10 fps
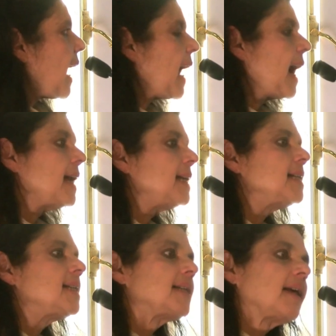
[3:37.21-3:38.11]

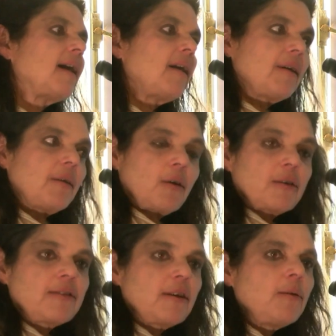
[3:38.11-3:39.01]
And
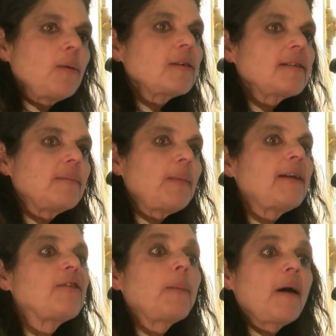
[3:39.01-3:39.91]
also, what's a
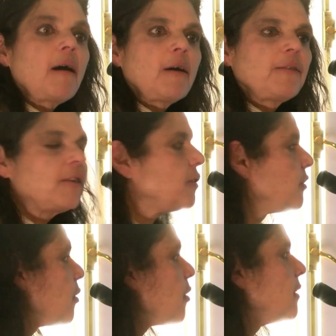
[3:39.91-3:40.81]
major part of the
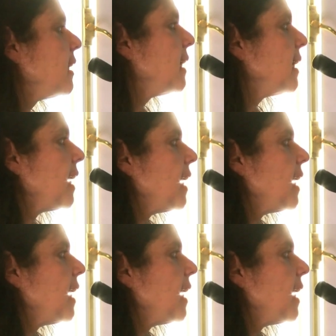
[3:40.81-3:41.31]
story